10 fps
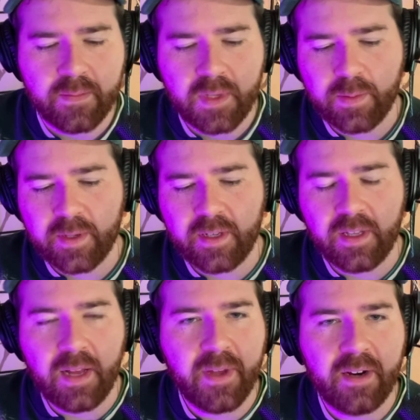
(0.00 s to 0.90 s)
especially a
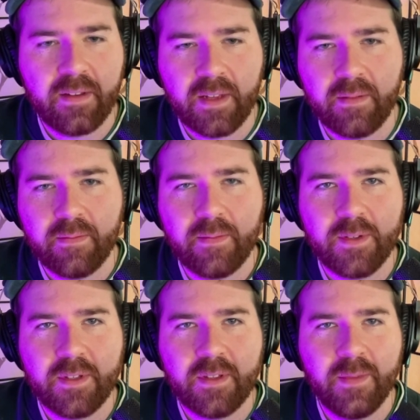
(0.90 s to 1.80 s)
lot better than
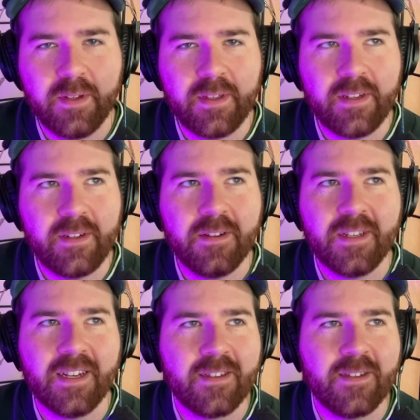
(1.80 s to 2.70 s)
most of the Doodle
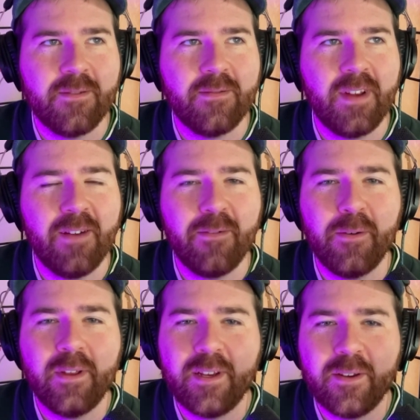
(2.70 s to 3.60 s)
Talks don't ever
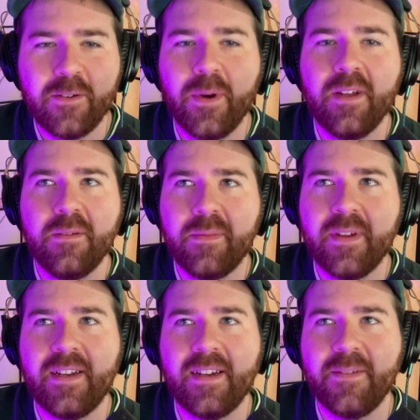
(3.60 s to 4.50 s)
really do well,
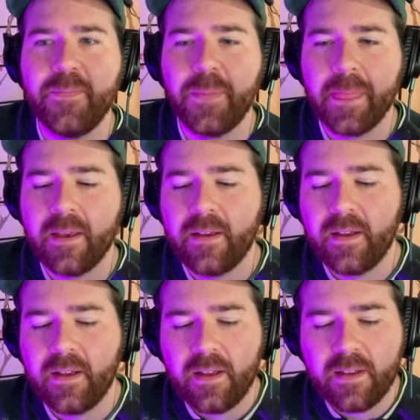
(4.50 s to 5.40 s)
but
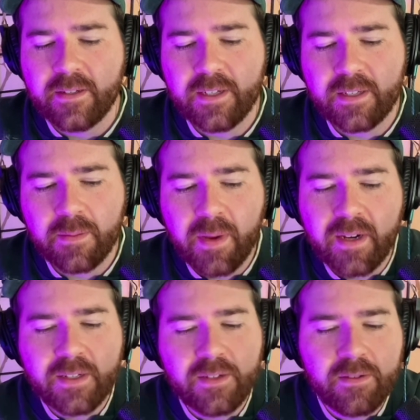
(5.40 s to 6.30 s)
just
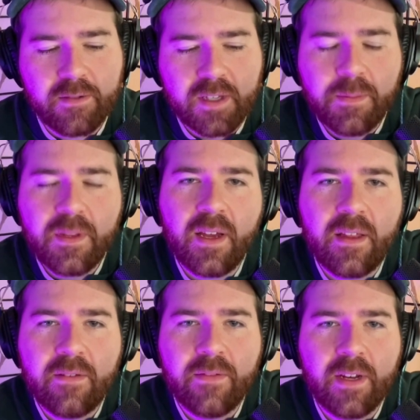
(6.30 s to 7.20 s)
compared to some of the
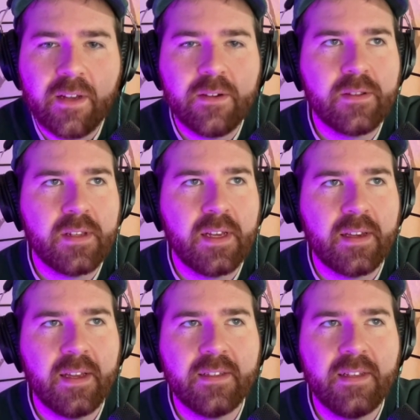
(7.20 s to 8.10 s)
other videos,
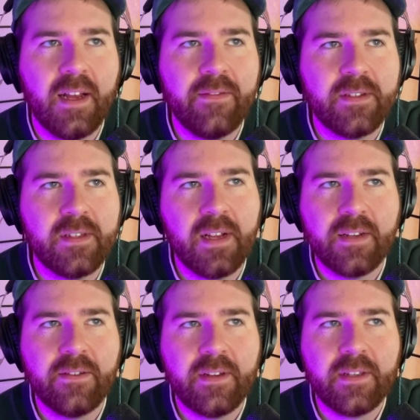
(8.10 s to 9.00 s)
like it's not obviously
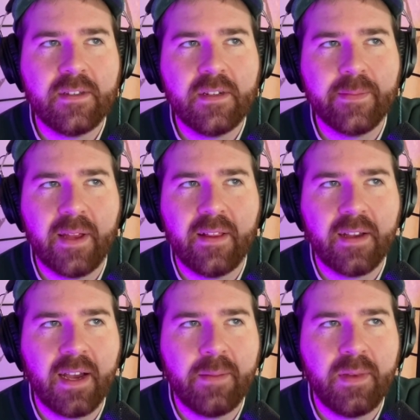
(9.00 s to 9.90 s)
not doing as good as my
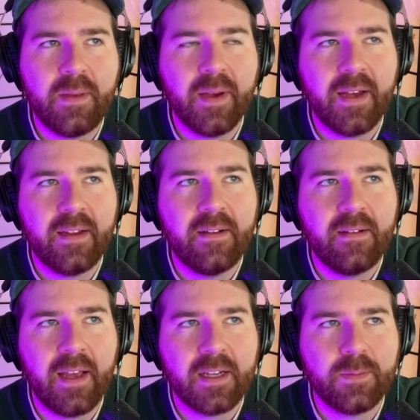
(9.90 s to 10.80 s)
like IP pad
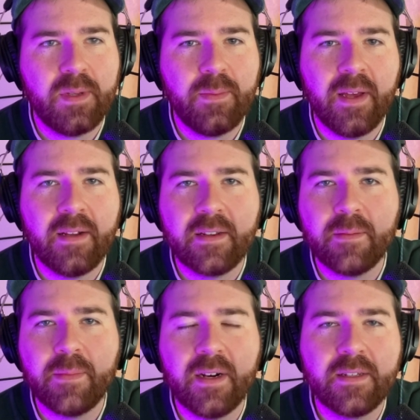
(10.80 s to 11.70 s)
XP pen
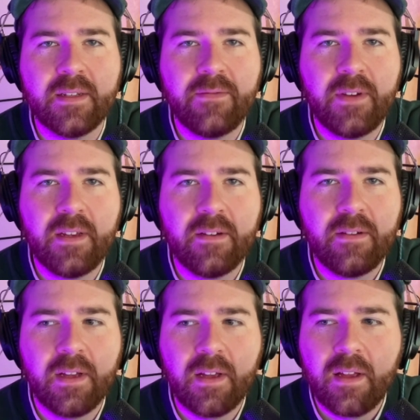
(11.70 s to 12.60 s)
comparison
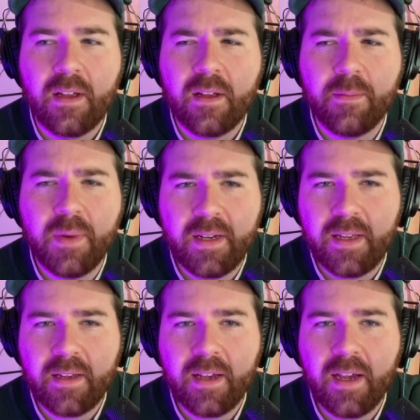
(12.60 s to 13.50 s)
video, but it